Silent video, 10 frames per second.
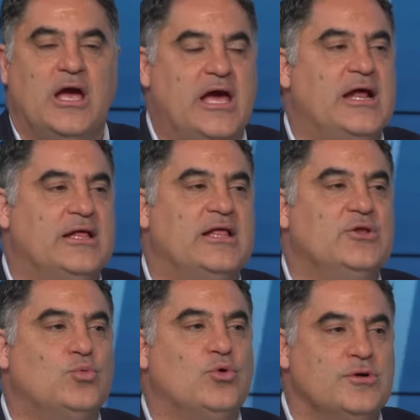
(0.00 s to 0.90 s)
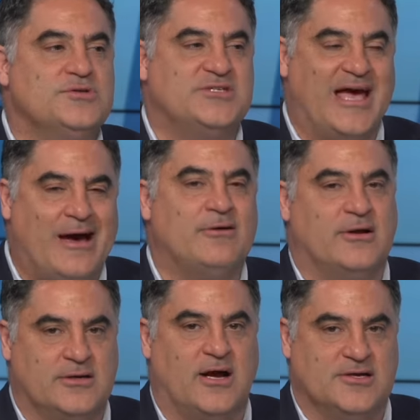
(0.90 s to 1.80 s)
And, I, and the word's out
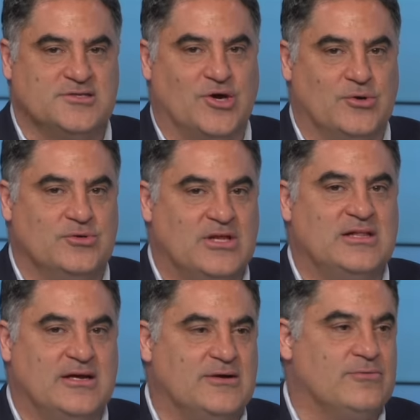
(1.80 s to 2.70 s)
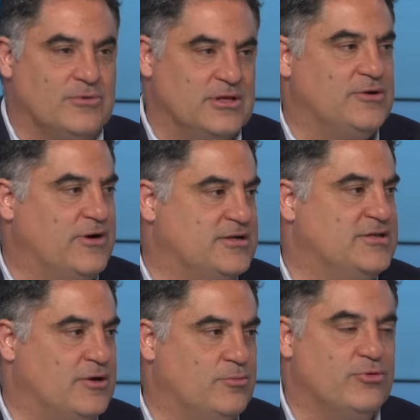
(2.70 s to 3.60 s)
on Costco that they're really great to
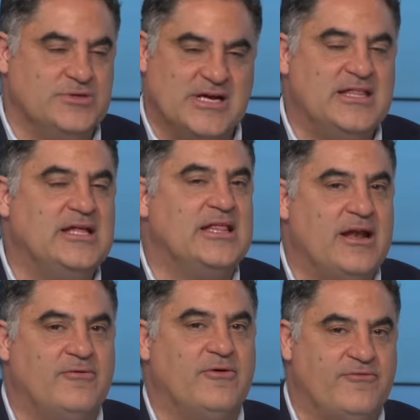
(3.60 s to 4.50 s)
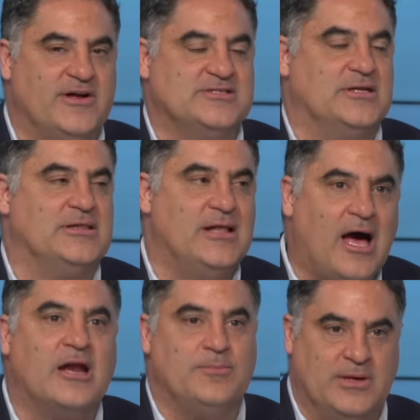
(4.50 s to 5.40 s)
their employees. I think that affects a
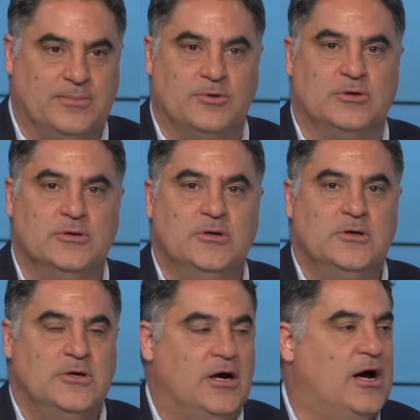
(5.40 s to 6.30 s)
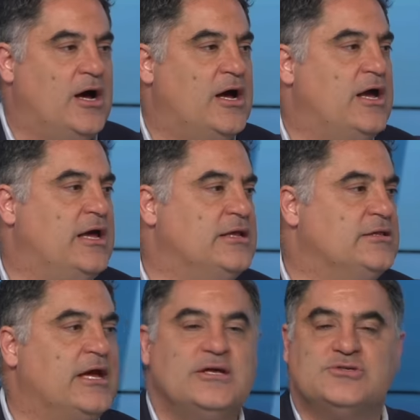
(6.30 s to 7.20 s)
lot of people. Uh, and
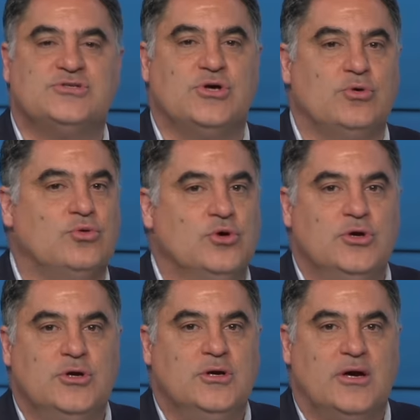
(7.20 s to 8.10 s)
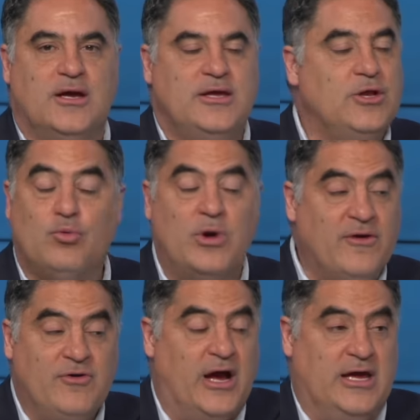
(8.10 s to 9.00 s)
like, so, you know,
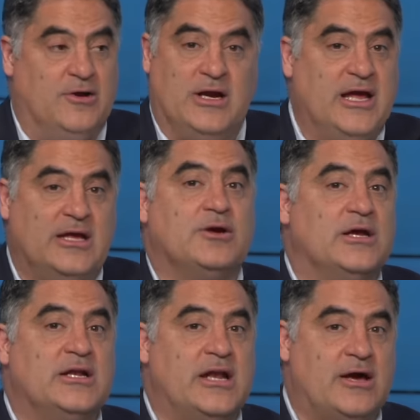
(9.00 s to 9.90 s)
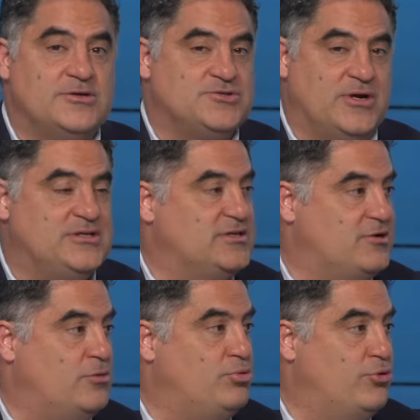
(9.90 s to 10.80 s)
whenever I hear it, I hear In-N-Out is great to
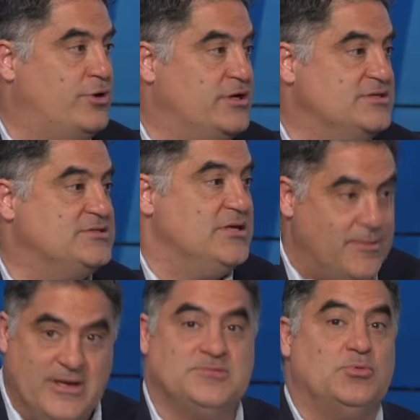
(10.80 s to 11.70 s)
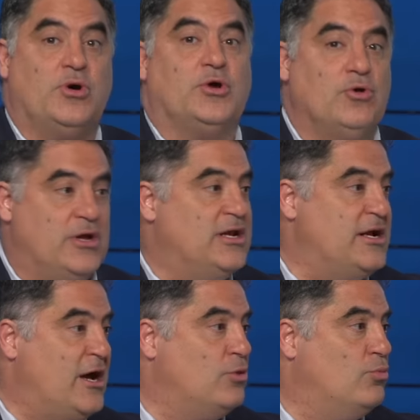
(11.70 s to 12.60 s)
their employees. It makes me want to go to
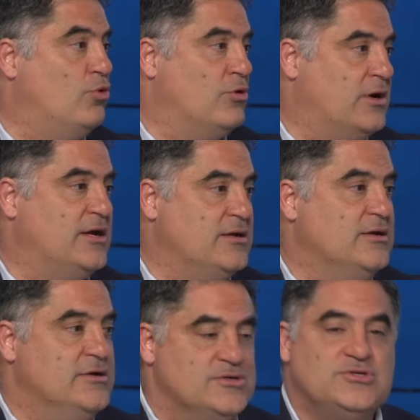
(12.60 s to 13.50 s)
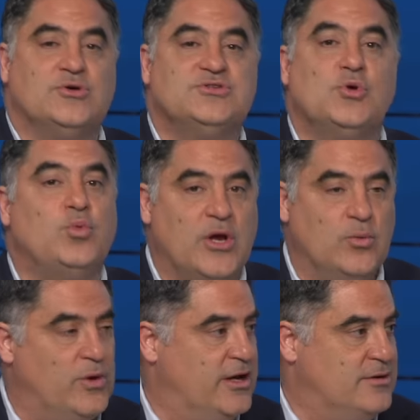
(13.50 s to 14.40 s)
In-N-Out more, right? So it's a
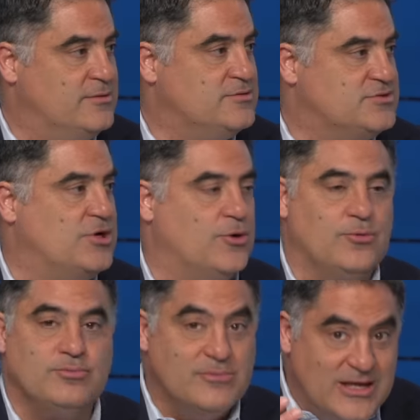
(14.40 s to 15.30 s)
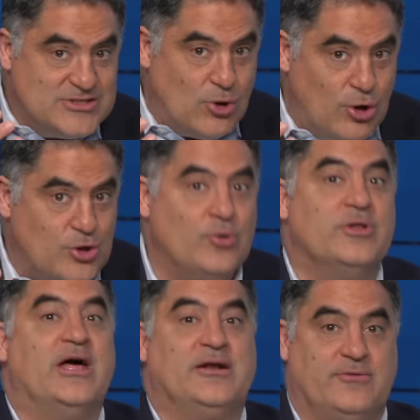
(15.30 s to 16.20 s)
win-win. So let's all go in
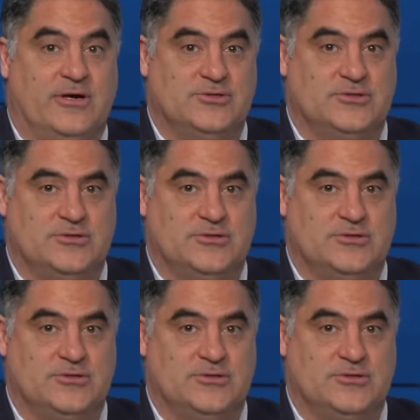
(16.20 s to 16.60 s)
that direction.